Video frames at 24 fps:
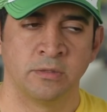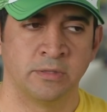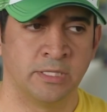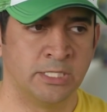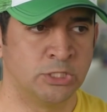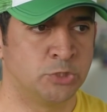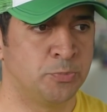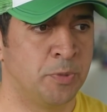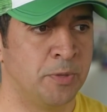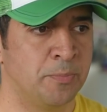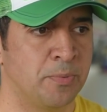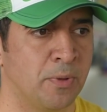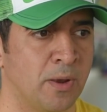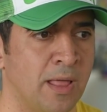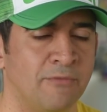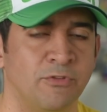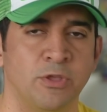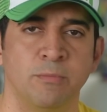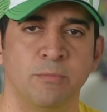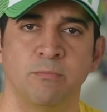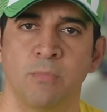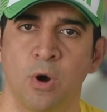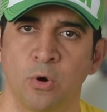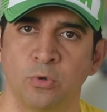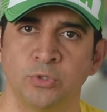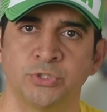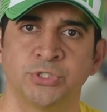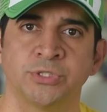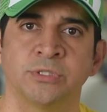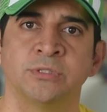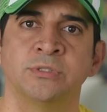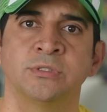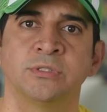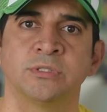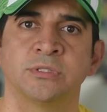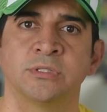These people have
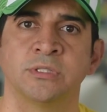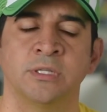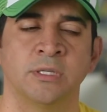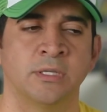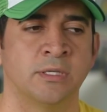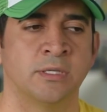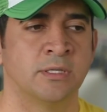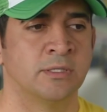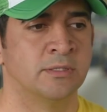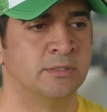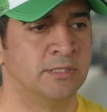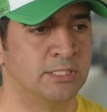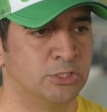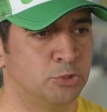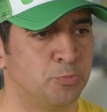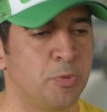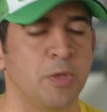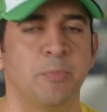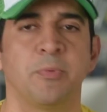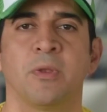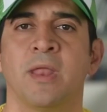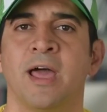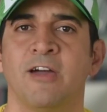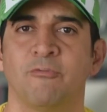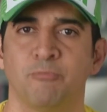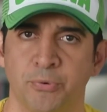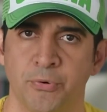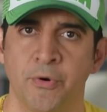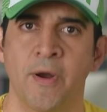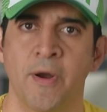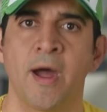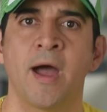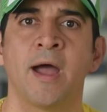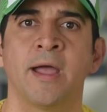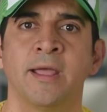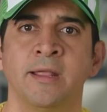emotions. These people have
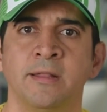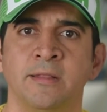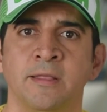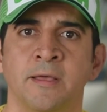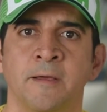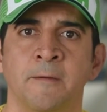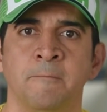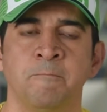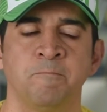pride.